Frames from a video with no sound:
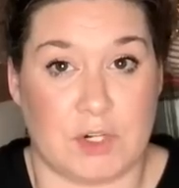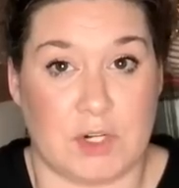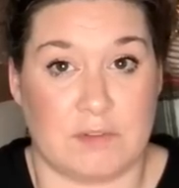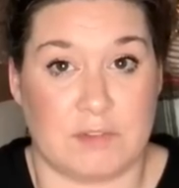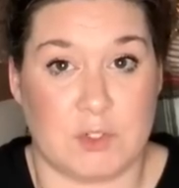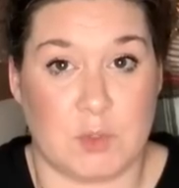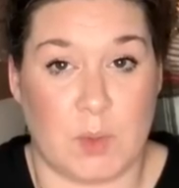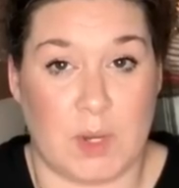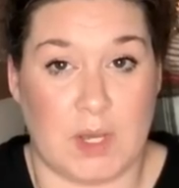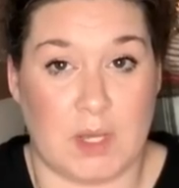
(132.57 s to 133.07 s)
of
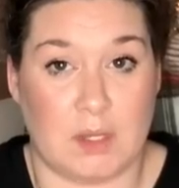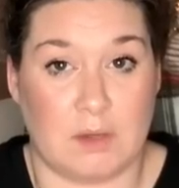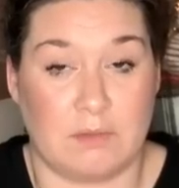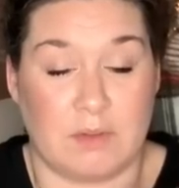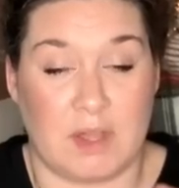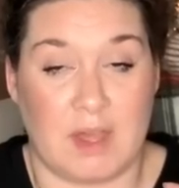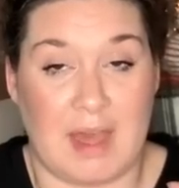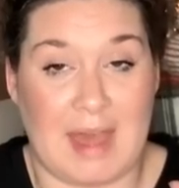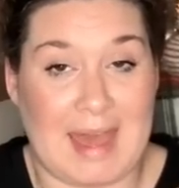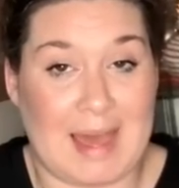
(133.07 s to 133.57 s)
12
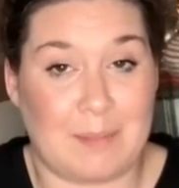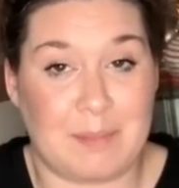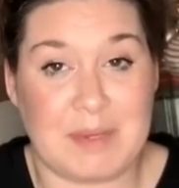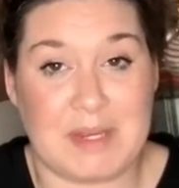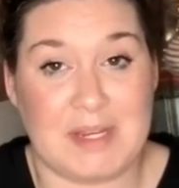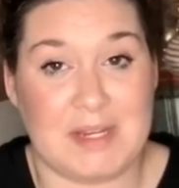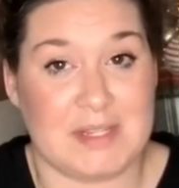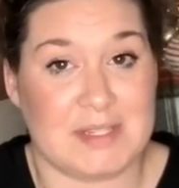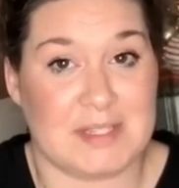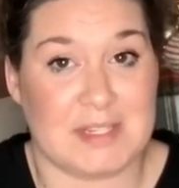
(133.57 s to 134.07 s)

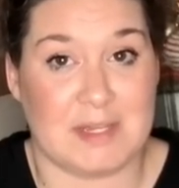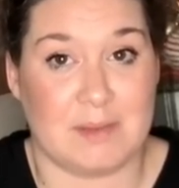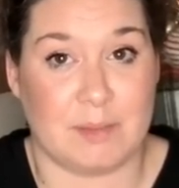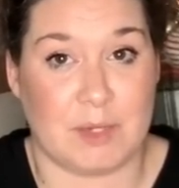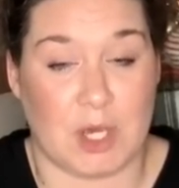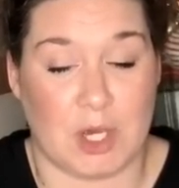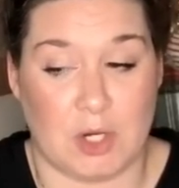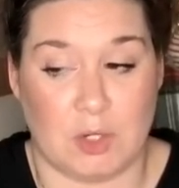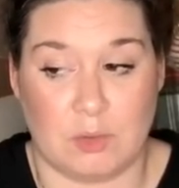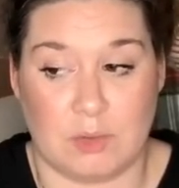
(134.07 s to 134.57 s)
happy to see him
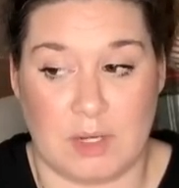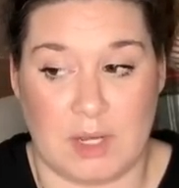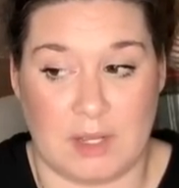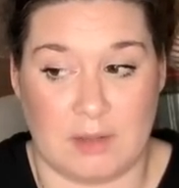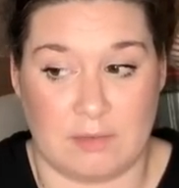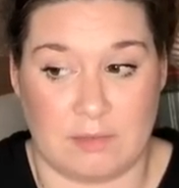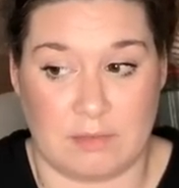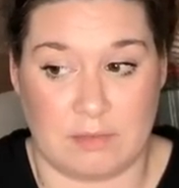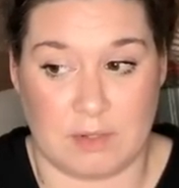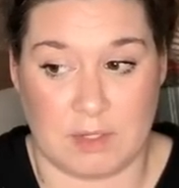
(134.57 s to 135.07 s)
go. I've
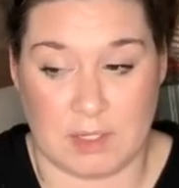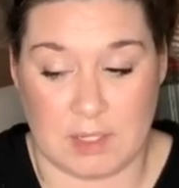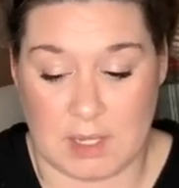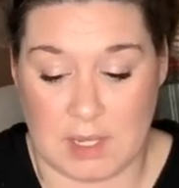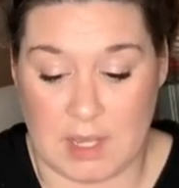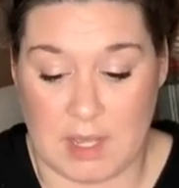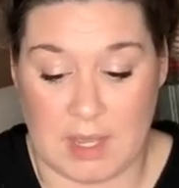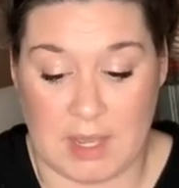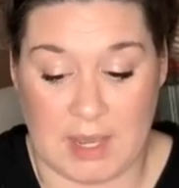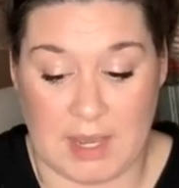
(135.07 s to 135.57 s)

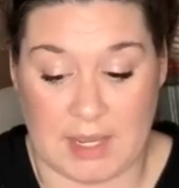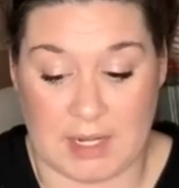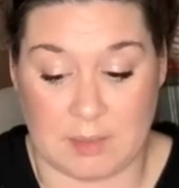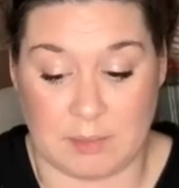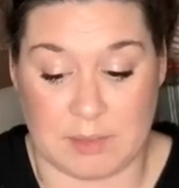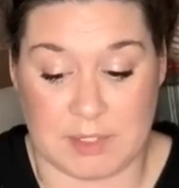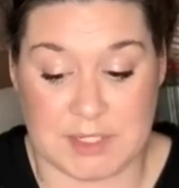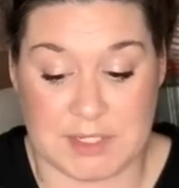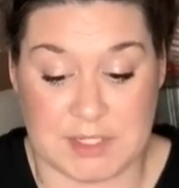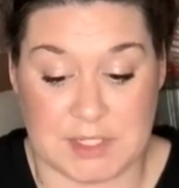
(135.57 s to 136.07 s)
had him
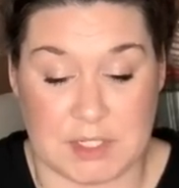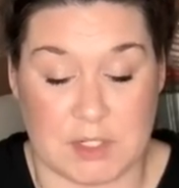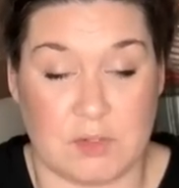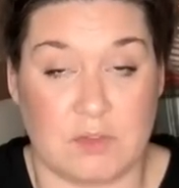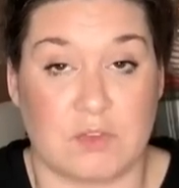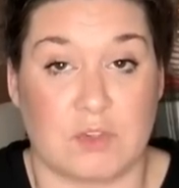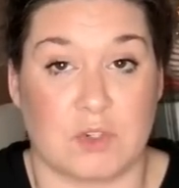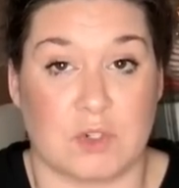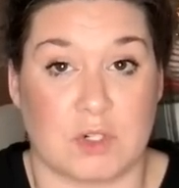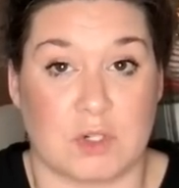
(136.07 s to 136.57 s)
listed
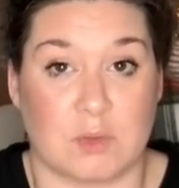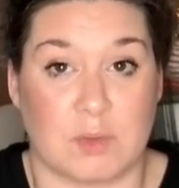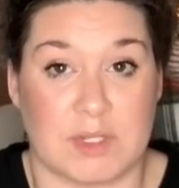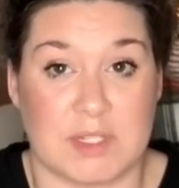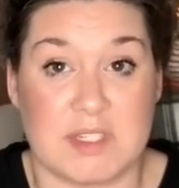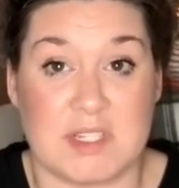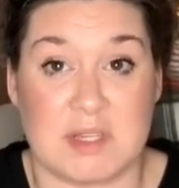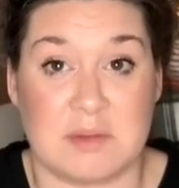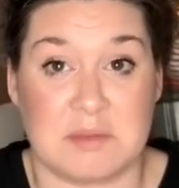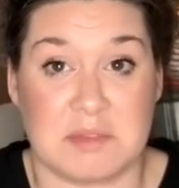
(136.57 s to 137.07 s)
for what
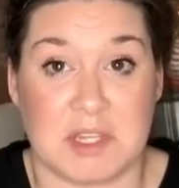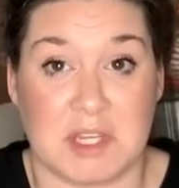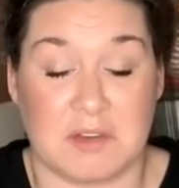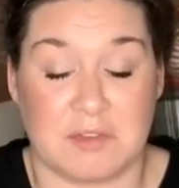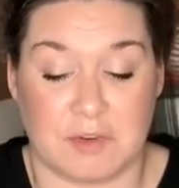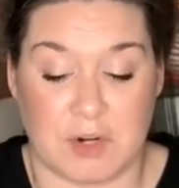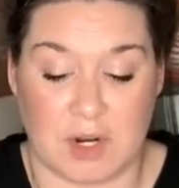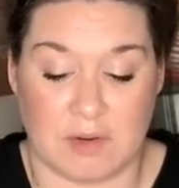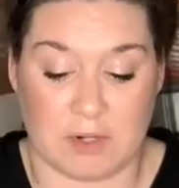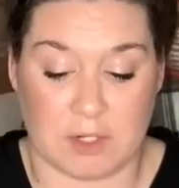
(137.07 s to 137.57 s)
seems like
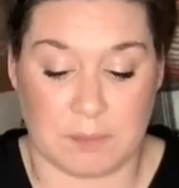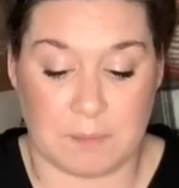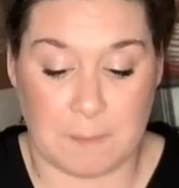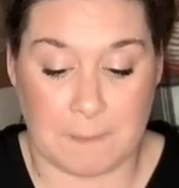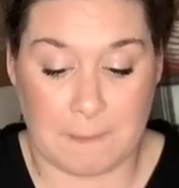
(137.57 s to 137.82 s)
forever.